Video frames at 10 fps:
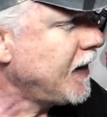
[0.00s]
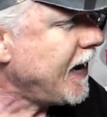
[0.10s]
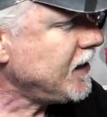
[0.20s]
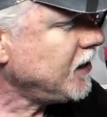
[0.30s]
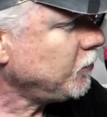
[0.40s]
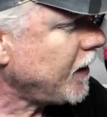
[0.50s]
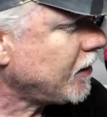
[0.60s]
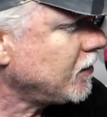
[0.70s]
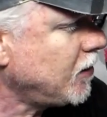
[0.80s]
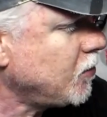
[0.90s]
As the
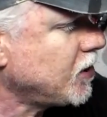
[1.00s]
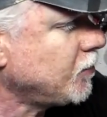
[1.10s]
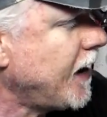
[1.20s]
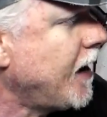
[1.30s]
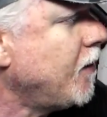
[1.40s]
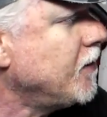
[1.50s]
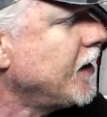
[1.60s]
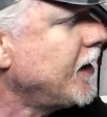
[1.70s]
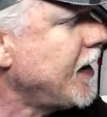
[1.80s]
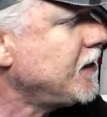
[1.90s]
record goes around
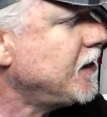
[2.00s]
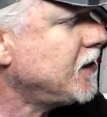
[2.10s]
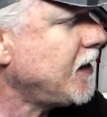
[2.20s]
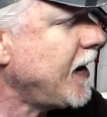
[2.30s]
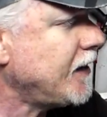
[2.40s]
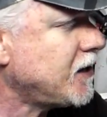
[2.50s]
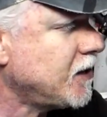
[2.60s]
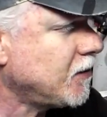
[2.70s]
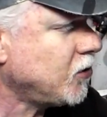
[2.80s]
and as the stylus